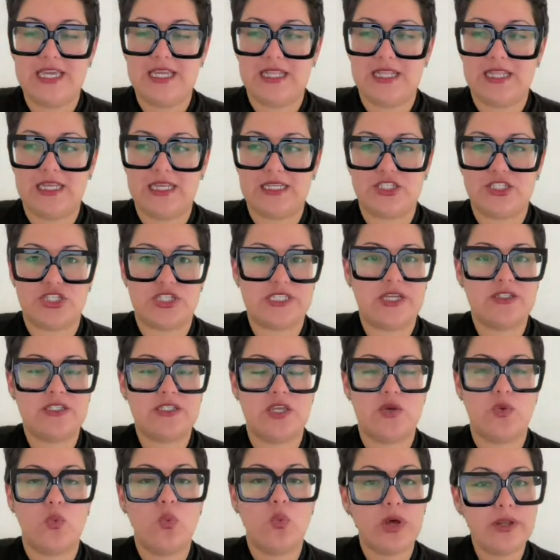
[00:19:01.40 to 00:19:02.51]
it, like it just sounds
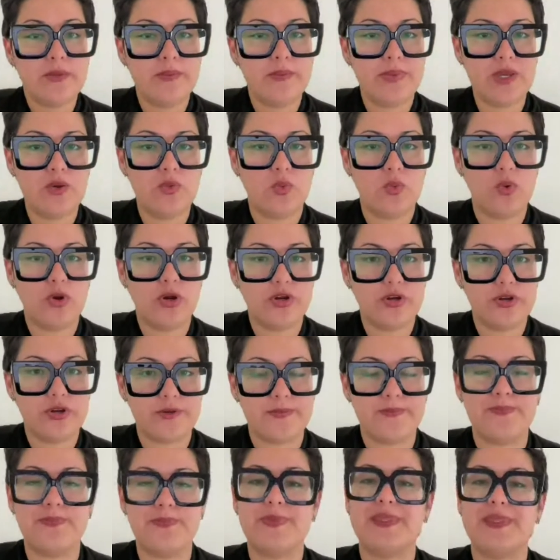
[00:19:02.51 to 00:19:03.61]
like one big word.
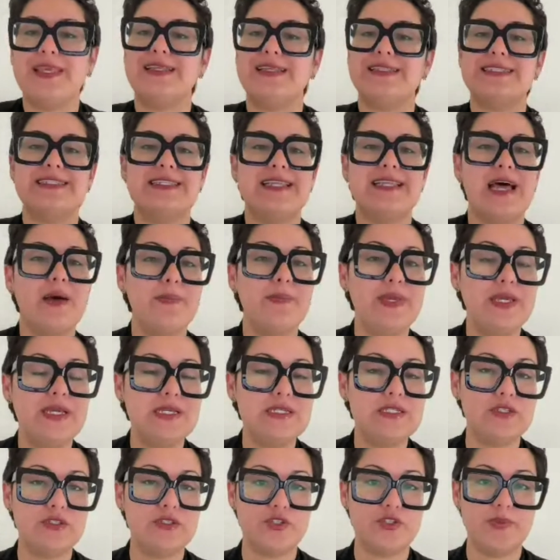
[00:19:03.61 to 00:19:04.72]
It's not because
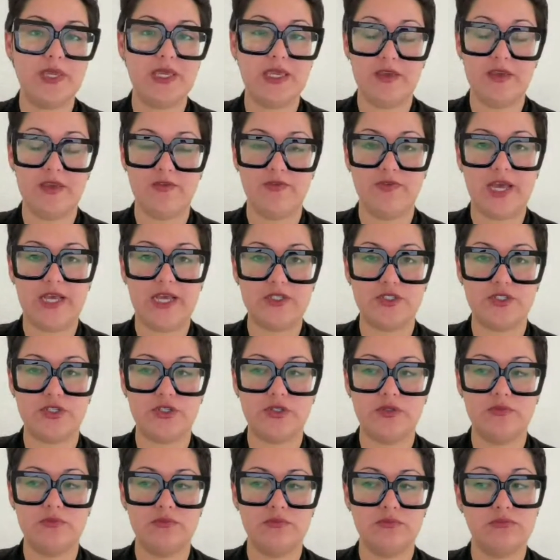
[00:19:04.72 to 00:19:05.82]
they're speaking faster.
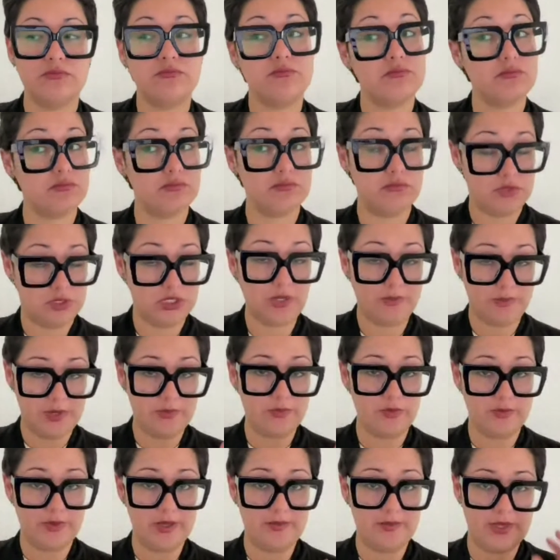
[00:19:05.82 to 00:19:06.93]
Some
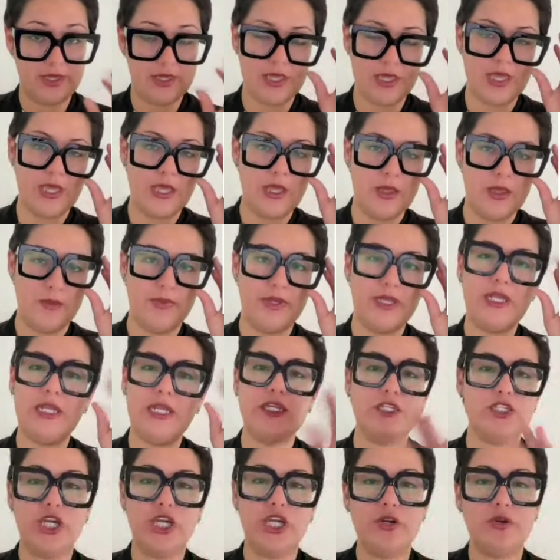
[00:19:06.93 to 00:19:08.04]
people might be, but
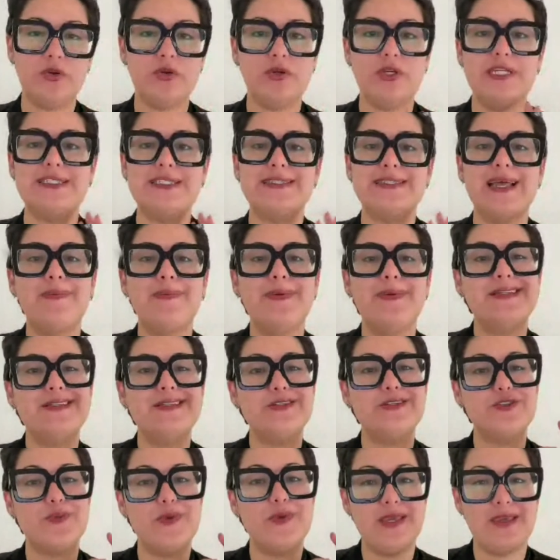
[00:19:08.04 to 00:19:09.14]
in general, it's not because they're
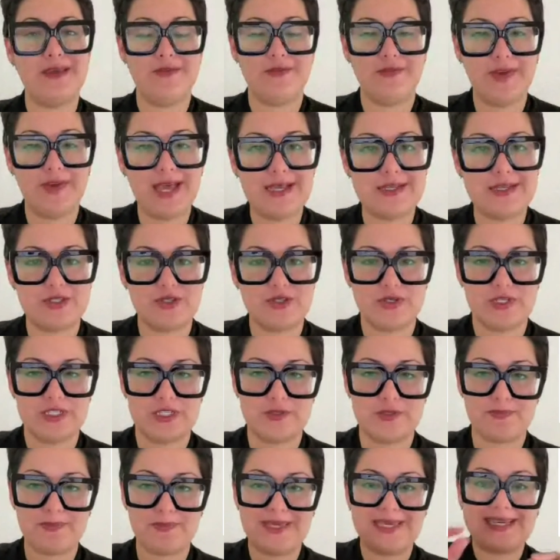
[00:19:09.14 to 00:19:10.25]
speaking faster. It's
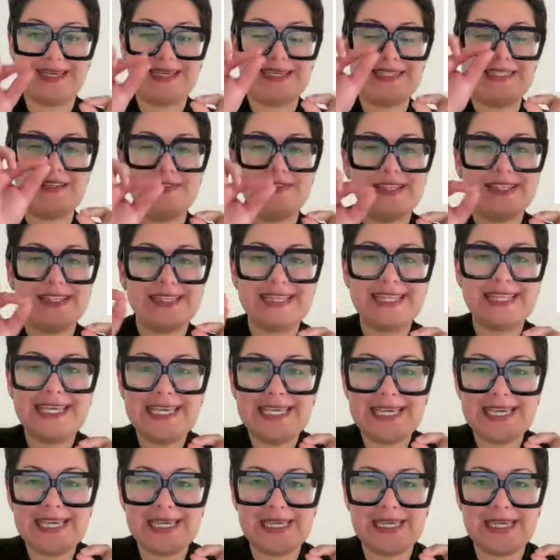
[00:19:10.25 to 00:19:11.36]
because of the
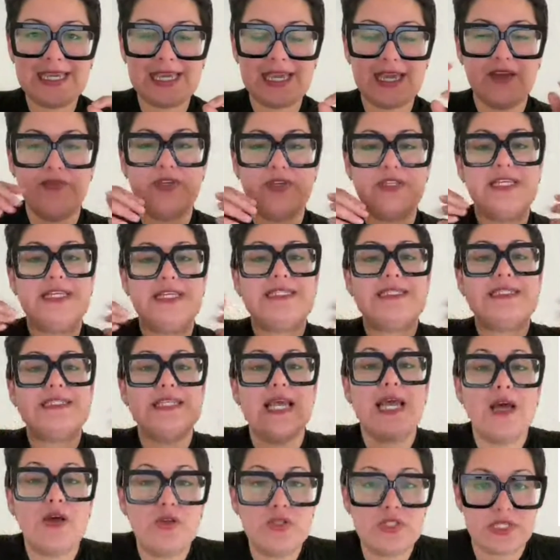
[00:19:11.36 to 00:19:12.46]
linking. Everything
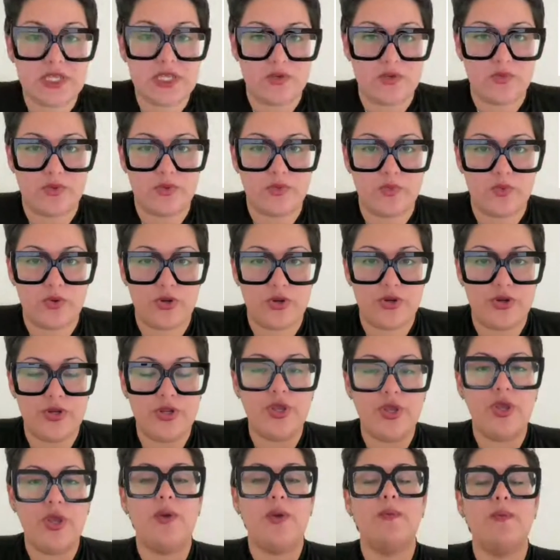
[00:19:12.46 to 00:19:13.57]
sounds like one word,
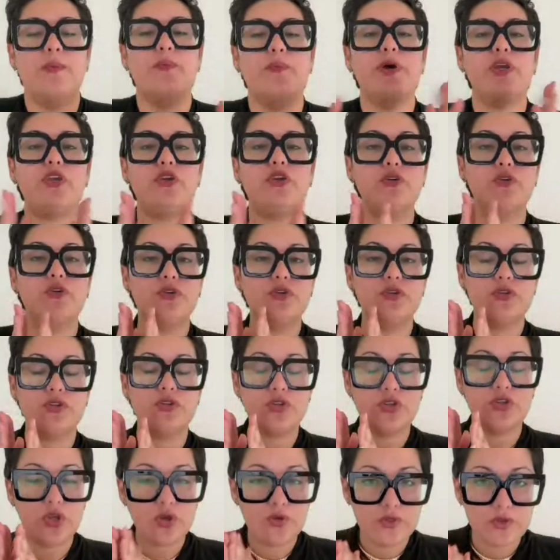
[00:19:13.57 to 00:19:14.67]
but you'll
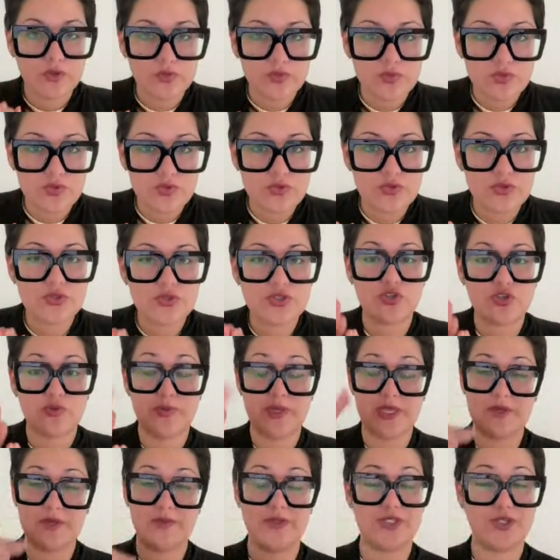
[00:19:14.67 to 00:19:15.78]
know the rules. You'll
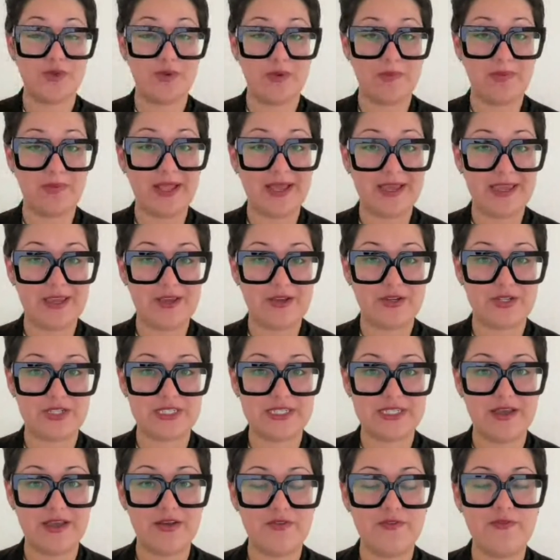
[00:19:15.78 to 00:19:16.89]
be able to apply it
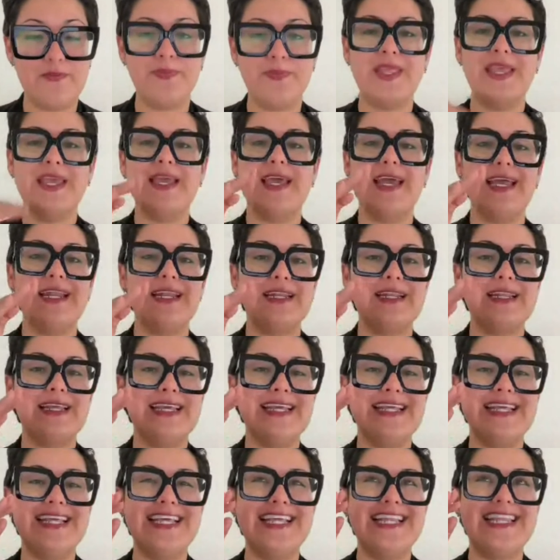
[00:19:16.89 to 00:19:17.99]
yourself. And
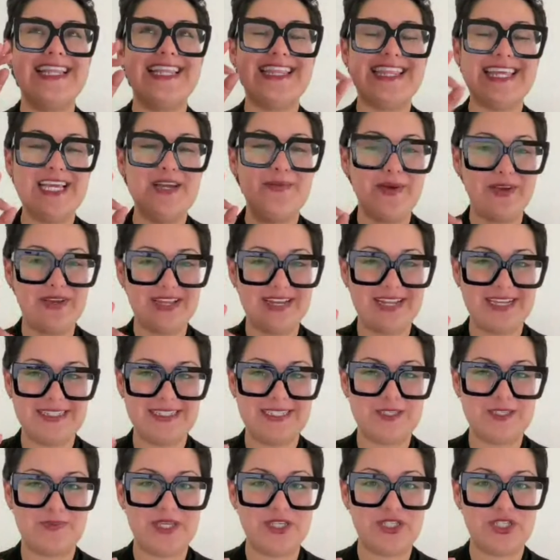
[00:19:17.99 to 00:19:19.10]
the thing about connected
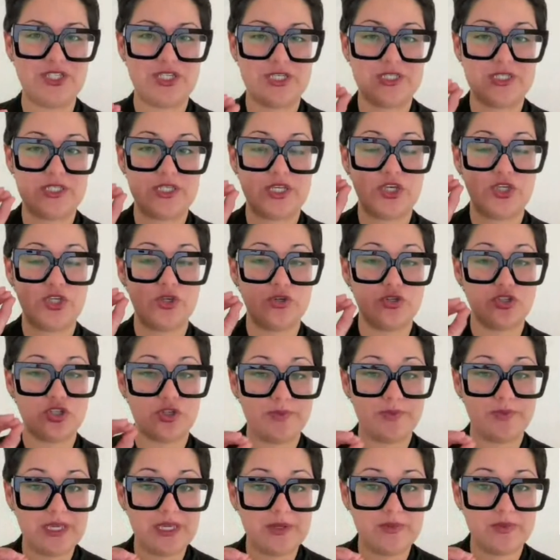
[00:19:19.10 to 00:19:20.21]
speech is you should
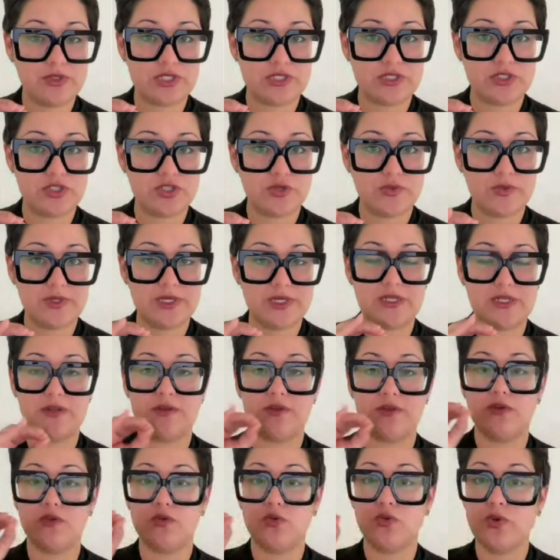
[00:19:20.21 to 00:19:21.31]
be able to do it
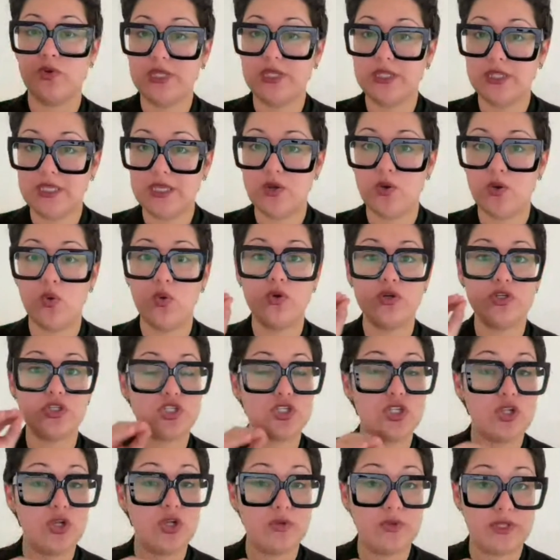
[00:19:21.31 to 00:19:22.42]
quickly or
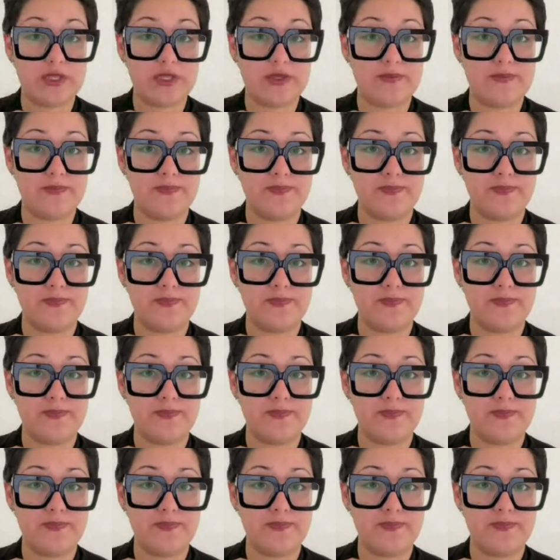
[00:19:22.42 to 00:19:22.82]
slowly.